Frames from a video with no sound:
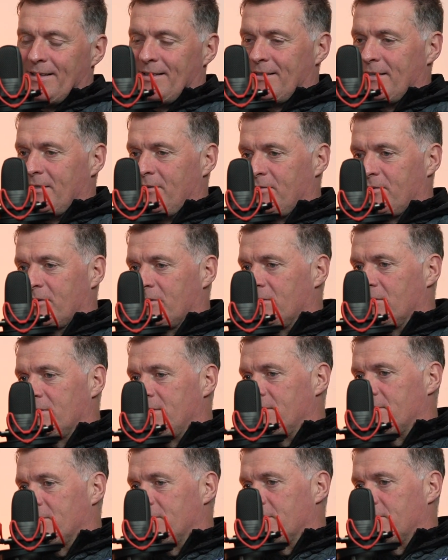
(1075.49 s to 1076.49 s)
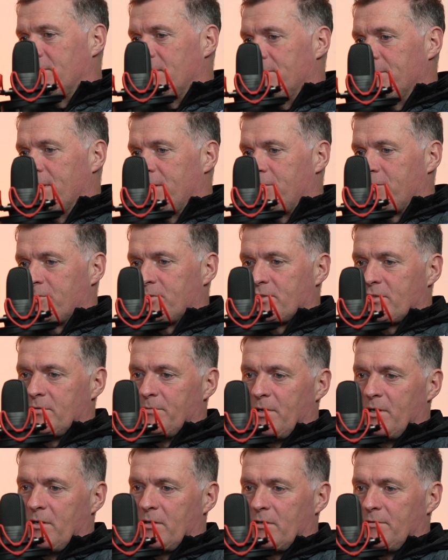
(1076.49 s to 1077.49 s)
Then you've got all these other great managers
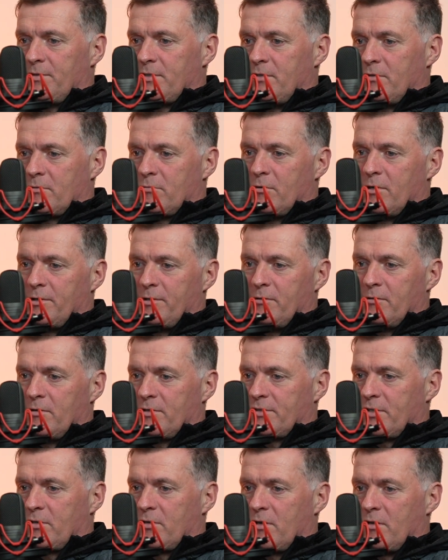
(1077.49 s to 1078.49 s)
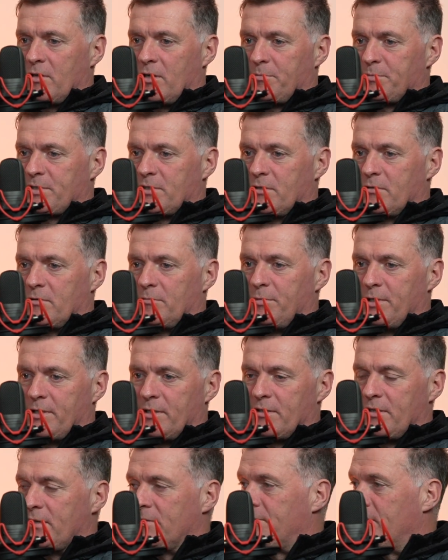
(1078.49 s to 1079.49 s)
coming along. Obviously, your Guardiola's and Klopps now are bringing
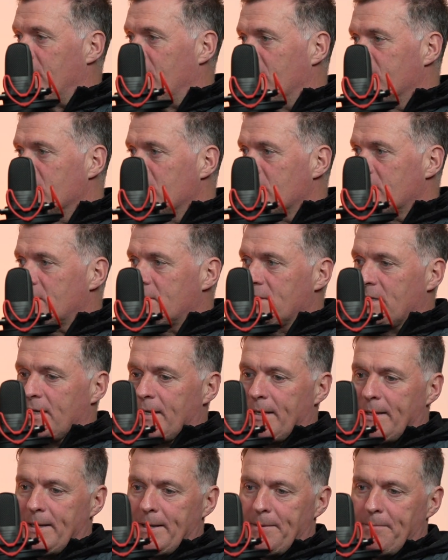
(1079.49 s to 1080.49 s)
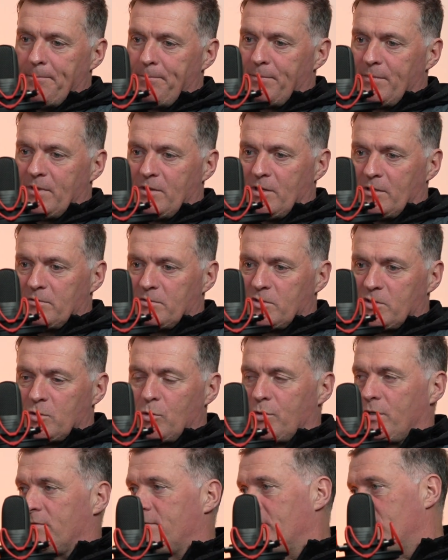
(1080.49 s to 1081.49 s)
it to different levels. Yeah,
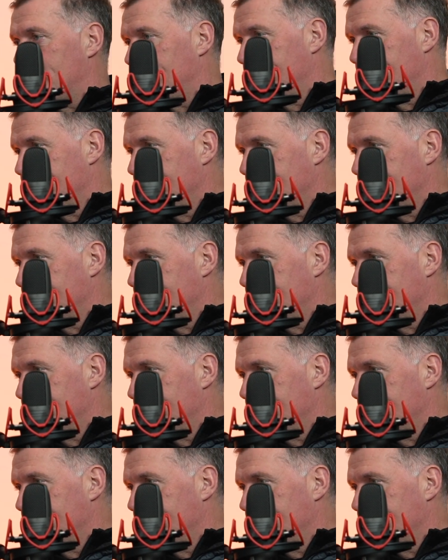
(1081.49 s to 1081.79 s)
so different.